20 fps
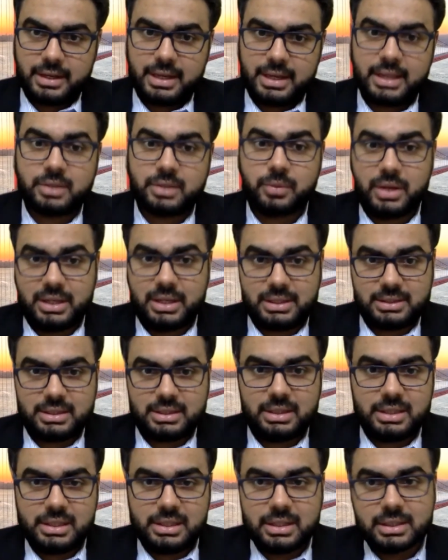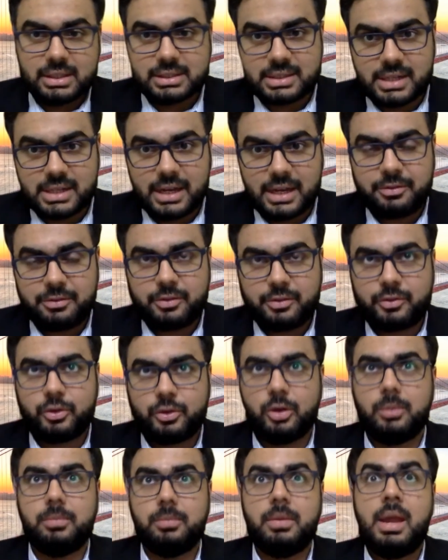as well as the legal staff
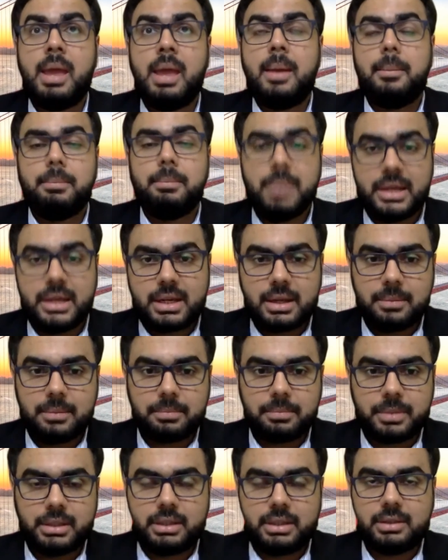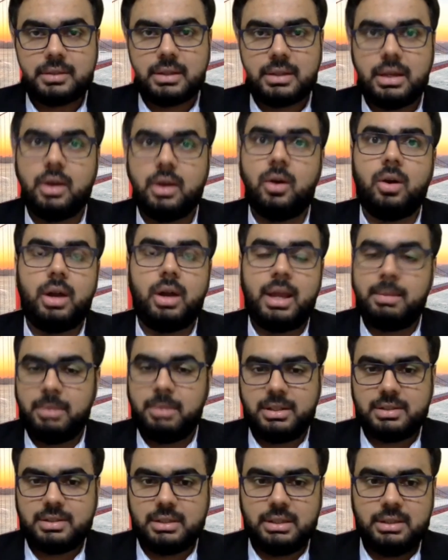from big companies or
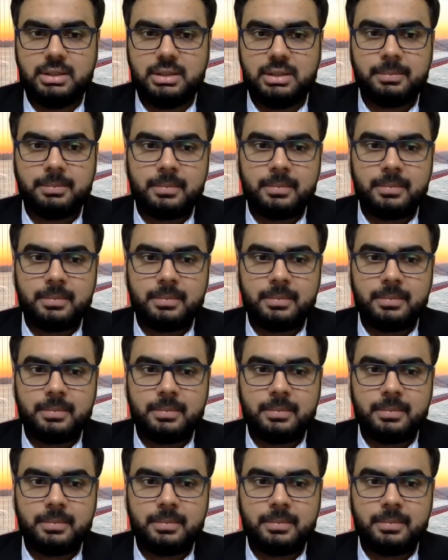MNCs.